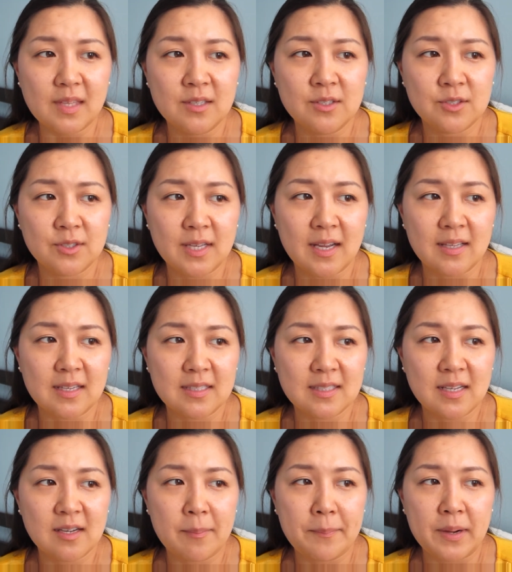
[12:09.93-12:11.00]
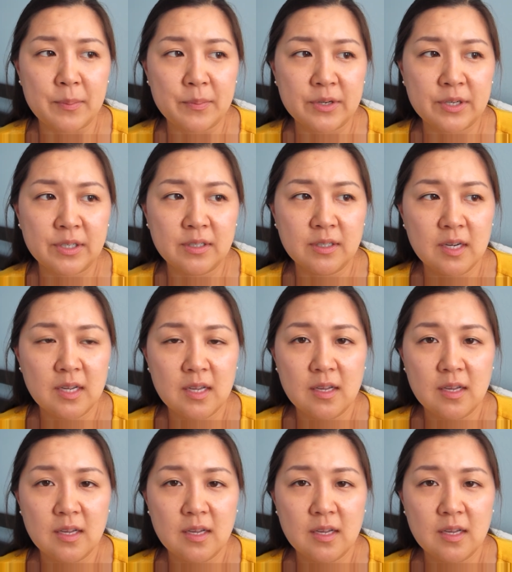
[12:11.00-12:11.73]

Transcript: So yeah, that's like a bummer.